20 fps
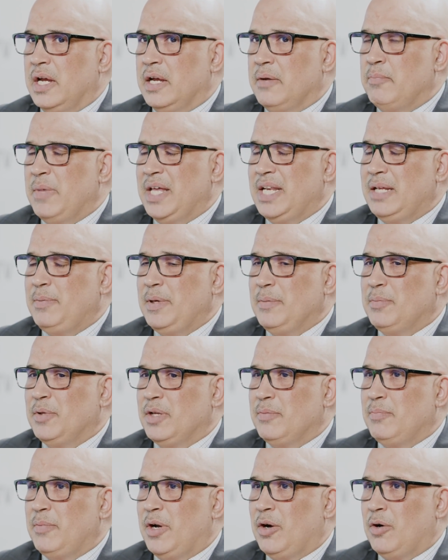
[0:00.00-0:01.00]
many people
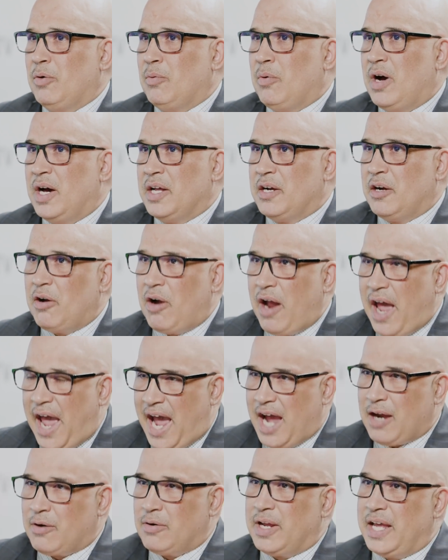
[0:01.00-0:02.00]
in marijuana are
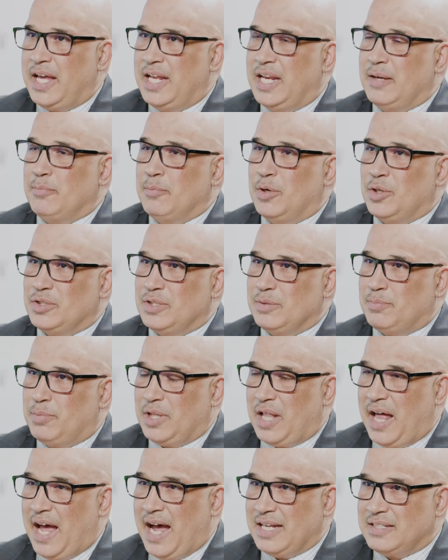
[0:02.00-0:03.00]
aggregating
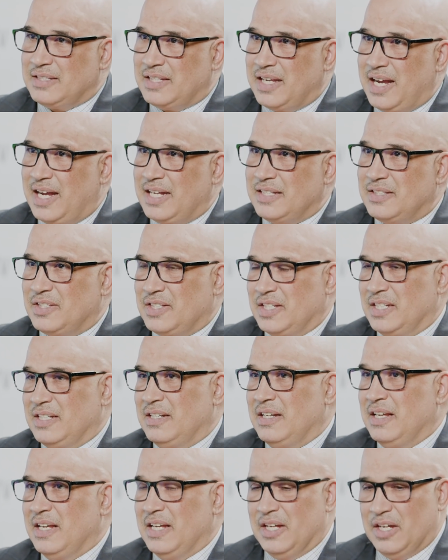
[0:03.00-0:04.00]
multiple assets
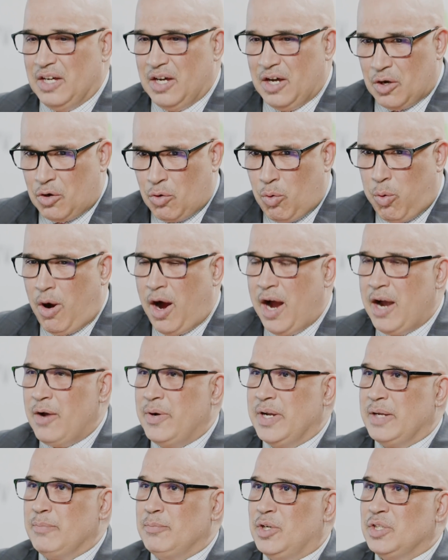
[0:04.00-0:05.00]
and
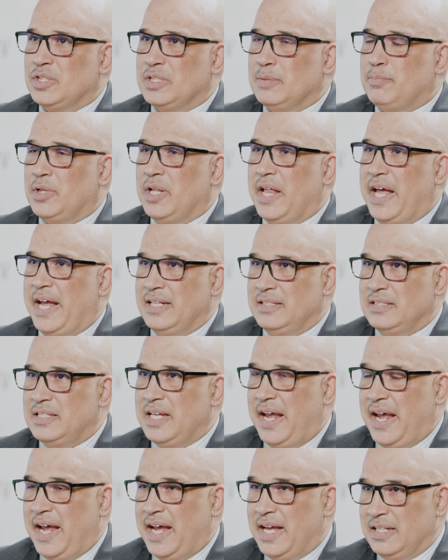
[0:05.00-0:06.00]
acquiring multiple
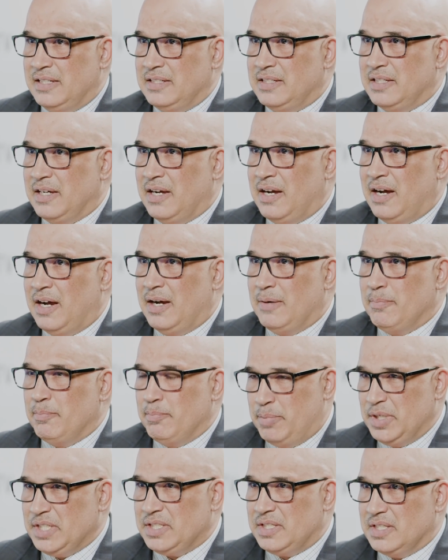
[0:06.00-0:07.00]
end-to-end um,
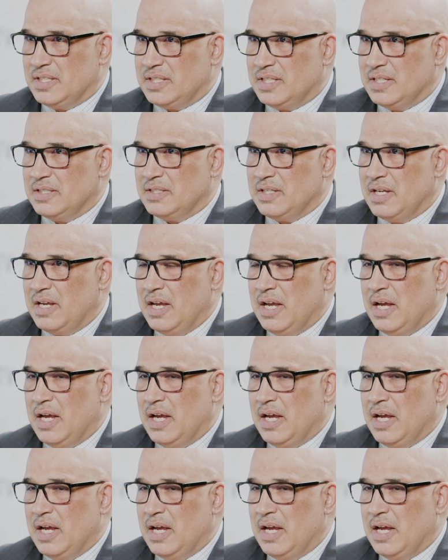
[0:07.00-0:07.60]
businesses,